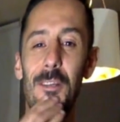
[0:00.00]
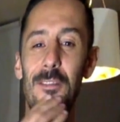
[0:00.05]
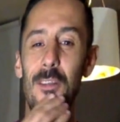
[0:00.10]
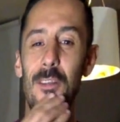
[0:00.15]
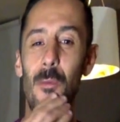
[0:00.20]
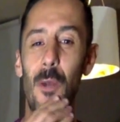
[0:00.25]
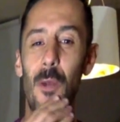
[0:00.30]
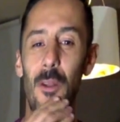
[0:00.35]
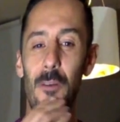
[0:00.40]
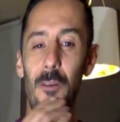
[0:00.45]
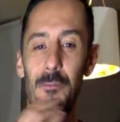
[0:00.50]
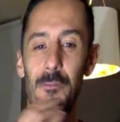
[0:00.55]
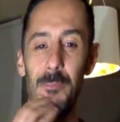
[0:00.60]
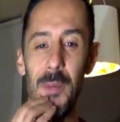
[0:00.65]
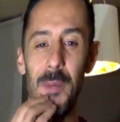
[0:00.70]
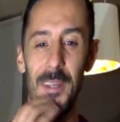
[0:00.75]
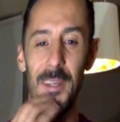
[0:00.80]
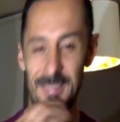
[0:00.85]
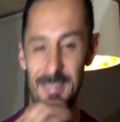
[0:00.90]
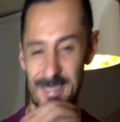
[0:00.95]
he went
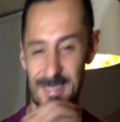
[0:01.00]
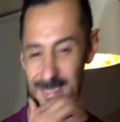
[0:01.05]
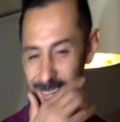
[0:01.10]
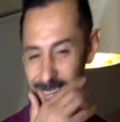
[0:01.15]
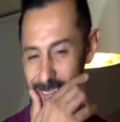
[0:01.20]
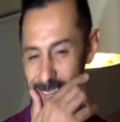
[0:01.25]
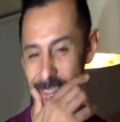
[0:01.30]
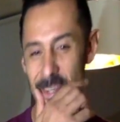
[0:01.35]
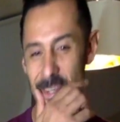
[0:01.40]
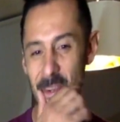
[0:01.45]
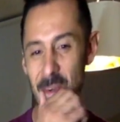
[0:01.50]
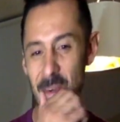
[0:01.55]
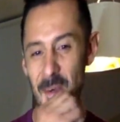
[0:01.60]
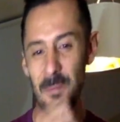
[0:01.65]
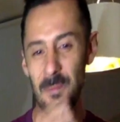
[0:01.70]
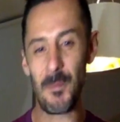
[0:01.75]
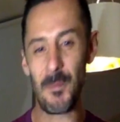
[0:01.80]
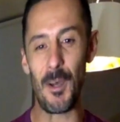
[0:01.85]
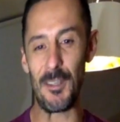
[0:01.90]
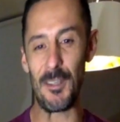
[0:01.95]
off piste,
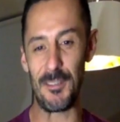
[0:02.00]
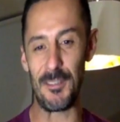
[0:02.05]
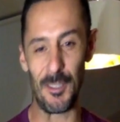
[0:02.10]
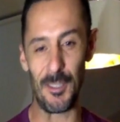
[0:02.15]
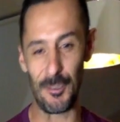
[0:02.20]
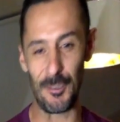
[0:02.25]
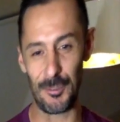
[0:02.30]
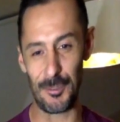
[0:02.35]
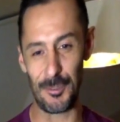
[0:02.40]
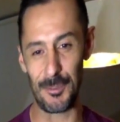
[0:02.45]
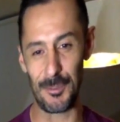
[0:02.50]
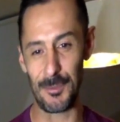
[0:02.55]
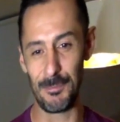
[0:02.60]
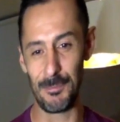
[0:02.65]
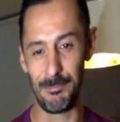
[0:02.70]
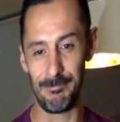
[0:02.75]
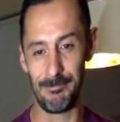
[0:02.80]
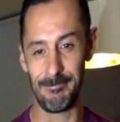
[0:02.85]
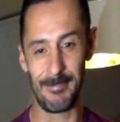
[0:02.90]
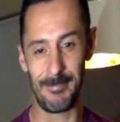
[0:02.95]
but I think you should.
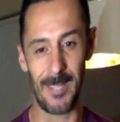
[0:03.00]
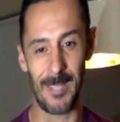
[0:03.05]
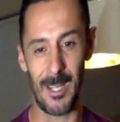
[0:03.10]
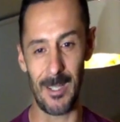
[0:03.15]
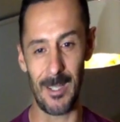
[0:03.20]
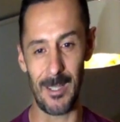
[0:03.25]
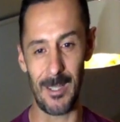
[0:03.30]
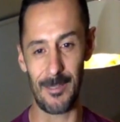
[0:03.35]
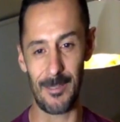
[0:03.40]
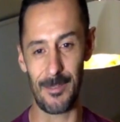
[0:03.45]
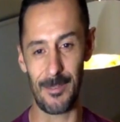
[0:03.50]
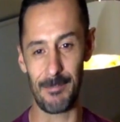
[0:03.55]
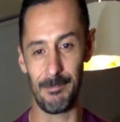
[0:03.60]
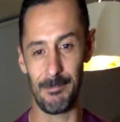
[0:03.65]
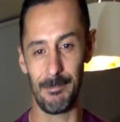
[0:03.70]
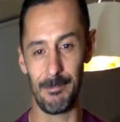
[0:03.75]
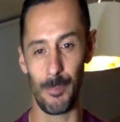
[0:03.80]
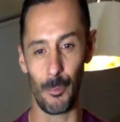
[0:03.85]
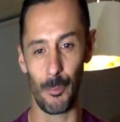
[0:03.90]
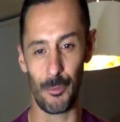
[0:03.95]
Nah, that's
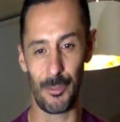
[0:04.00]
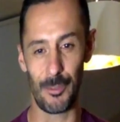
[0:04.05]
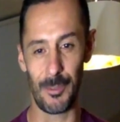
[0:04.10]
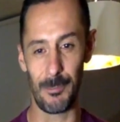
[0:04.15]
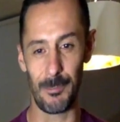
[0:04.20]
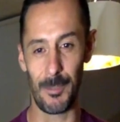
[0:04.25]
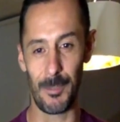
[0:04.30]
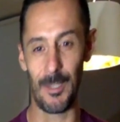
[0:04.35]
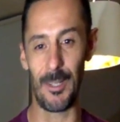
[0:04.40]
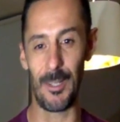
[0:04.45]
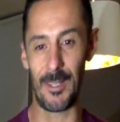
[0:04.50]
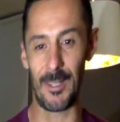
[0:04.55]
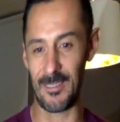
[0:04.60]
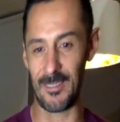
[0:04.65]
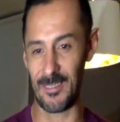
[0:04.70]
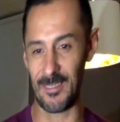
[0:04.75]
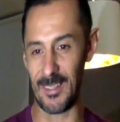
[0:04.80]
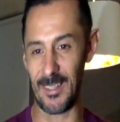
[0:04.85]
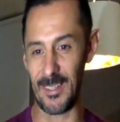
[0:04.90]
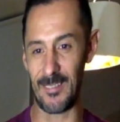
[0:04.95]
bullshit. Like,
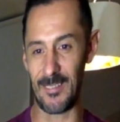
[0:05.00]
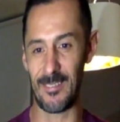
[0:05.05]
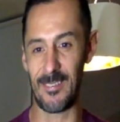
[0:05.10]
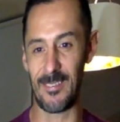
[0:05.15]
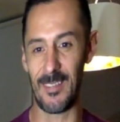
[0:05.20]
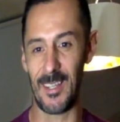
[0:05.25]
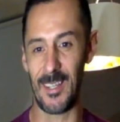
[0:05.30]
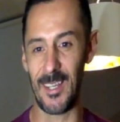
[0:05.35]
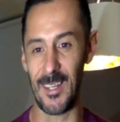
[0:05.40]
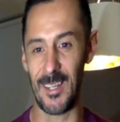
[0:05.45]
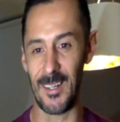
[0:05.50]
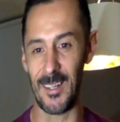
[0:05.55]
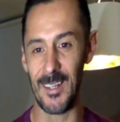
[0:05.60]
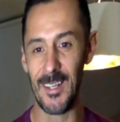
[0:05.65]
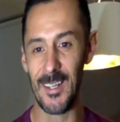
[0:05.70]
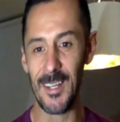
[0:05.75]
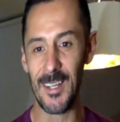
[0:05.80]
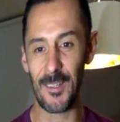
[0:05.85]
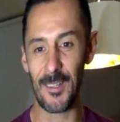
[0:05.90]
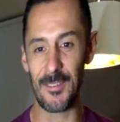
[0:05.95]
I think it's here.
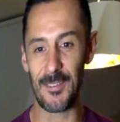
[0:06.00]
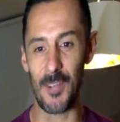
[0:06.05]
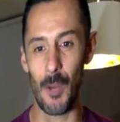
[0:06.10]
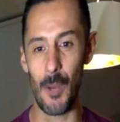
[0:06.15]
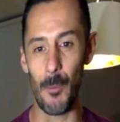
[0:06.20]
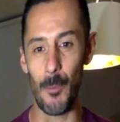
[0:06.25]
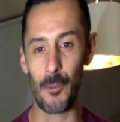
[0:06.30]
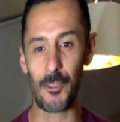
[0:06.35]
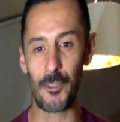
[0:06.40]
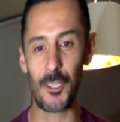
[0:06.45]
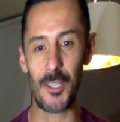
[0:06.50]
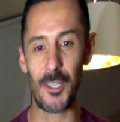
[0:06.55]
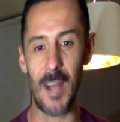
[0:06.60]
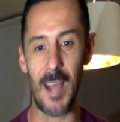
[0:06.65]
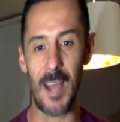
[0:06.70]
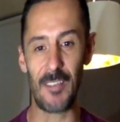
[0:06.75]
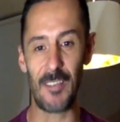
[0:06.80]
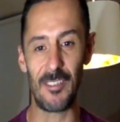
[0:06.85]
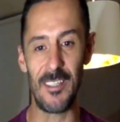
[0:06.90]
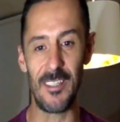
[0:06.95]
Because he almost
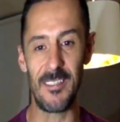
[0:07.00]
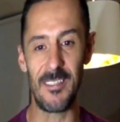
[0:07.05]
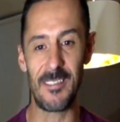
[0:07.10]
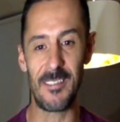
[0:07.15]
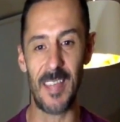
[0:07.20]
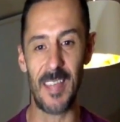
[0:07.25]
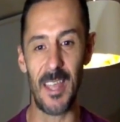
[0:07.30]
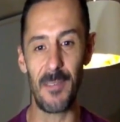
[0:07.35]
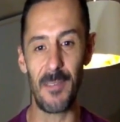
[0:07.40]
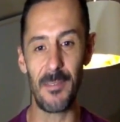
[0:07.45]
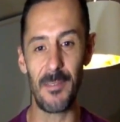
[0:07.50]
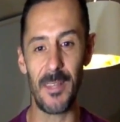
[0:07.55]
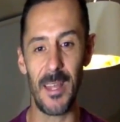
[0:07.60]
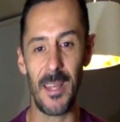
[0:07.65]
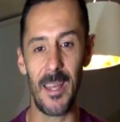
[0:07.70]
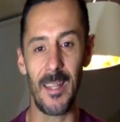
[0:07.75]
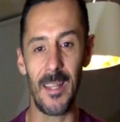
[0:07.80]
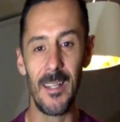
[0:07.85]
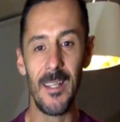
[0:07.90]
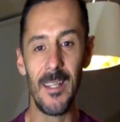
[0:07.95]
crashed. He saved
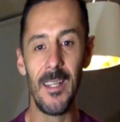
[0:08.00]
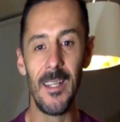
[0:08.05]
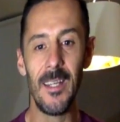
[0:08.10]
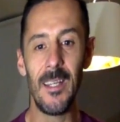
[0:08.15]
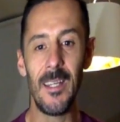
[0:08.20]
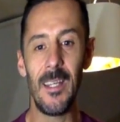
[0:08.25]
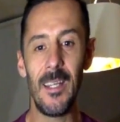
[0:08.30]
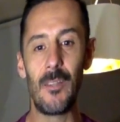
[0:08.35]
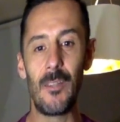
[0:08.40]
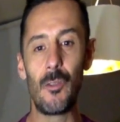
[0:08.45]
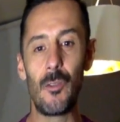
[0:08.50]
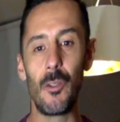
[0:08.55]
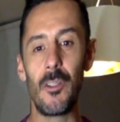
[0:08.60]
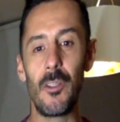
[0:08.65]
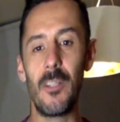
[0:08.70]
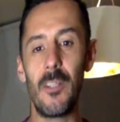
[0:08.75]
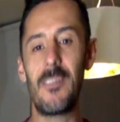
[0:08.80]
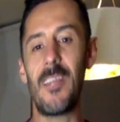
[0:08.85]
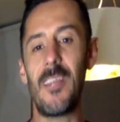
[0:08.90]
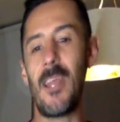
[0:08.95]
it. He
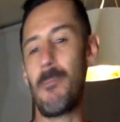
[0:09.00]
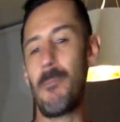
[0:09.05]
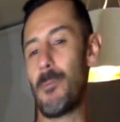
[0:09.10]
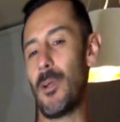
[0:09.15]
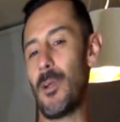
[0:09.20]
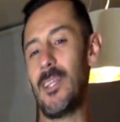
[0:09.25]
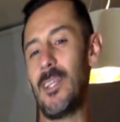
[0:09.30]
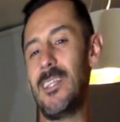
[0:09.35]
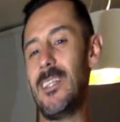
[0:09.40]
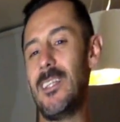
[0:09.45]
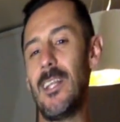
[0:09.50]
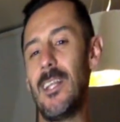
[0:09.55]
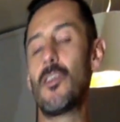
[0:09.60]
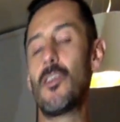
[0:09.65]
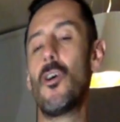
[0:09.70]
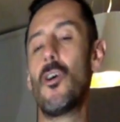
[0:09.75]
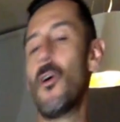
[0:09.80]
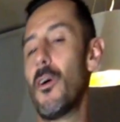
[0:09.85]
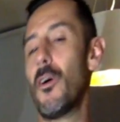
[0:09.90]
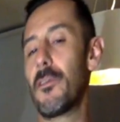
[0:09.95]
took the tape, but he didn't
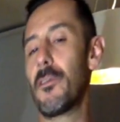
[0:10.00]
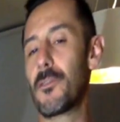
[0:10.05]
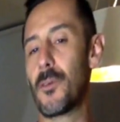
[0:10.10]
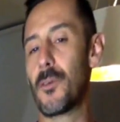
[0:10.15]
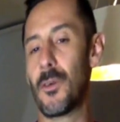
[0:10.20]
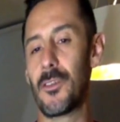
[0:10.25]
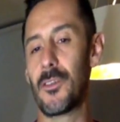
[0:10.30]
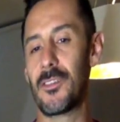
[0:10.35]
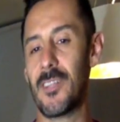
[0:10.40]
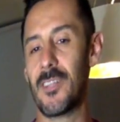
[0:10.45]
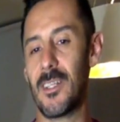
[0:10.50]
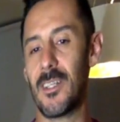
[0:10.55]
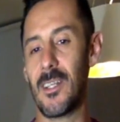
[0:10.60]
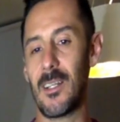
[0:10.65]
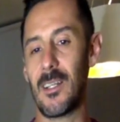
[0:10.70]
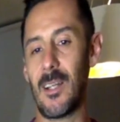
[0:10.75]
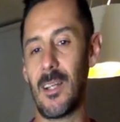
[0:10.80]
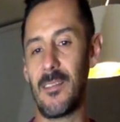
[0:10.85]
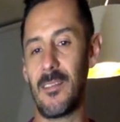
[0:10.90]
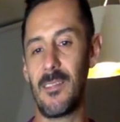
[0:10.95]
go off course then.
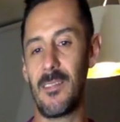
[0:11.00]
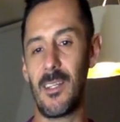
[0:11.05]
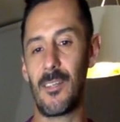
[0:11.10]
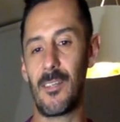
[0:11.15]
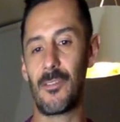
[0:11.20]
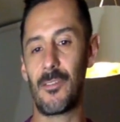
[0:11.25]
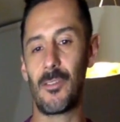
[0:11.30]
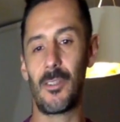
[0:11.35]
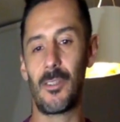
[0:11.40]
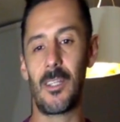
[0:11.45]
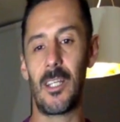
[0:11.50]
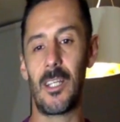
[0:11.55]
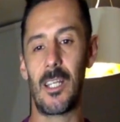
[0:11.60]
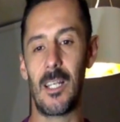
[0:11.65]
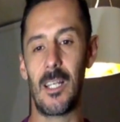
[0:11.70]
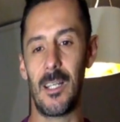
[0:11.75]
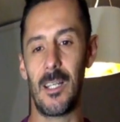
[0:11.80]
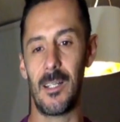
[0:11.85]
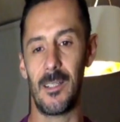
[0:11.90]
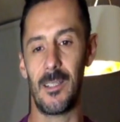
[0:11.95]
I think it's totally
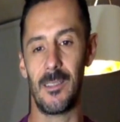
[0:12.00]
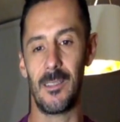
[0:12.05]
clear.